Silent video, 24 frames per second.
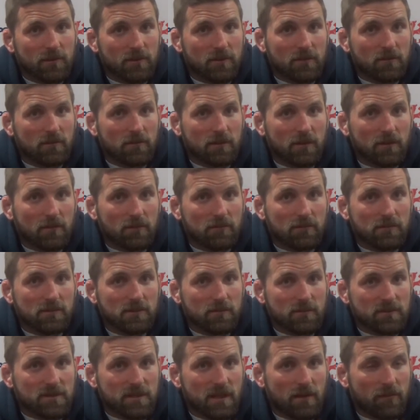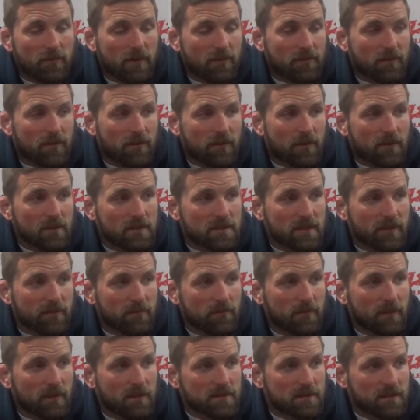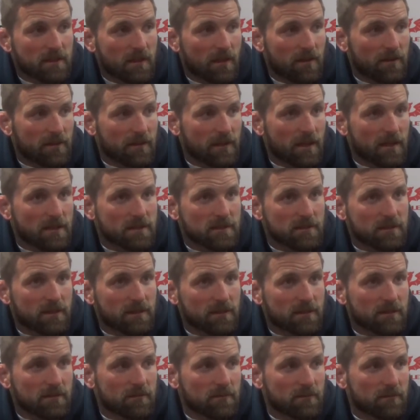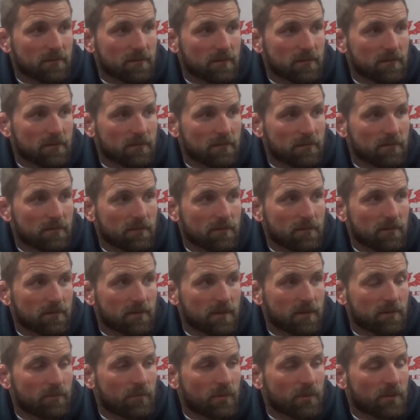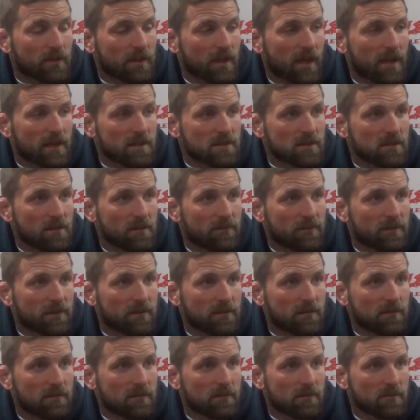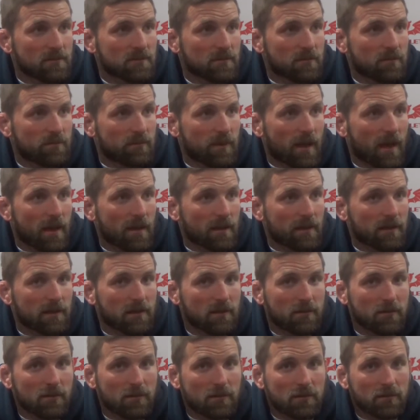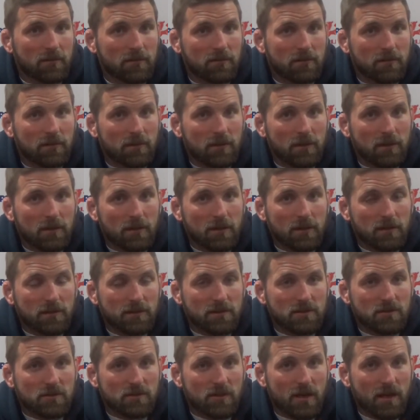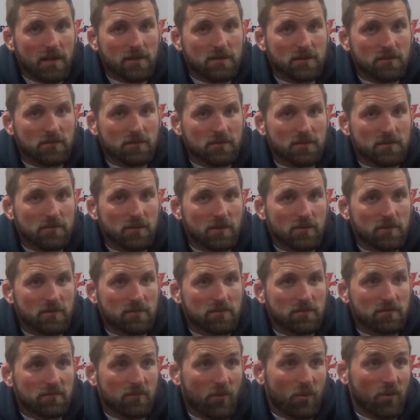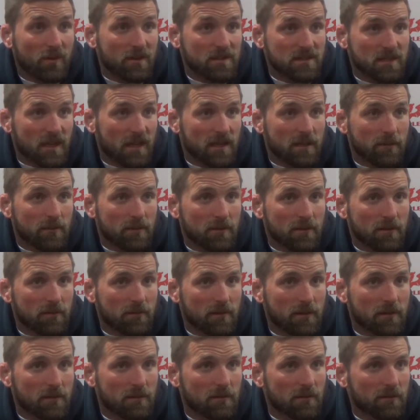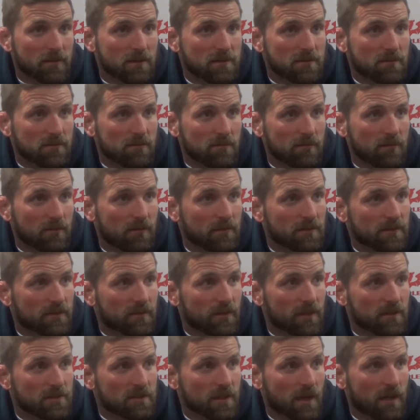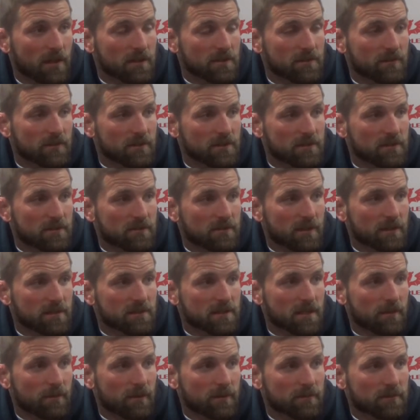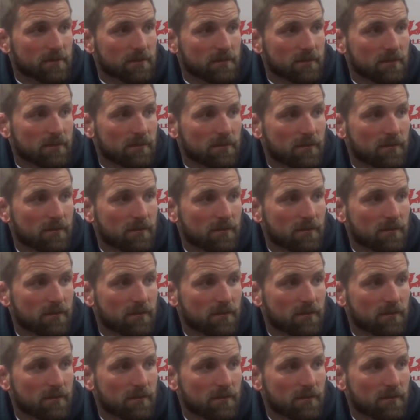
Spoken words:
You know, we got someone sent off after 37 minutes of the RDS, and it didn't put the guys off, there was no panicking or distress. It was more excitement that we could, it's a great challenge for us to try and step up to.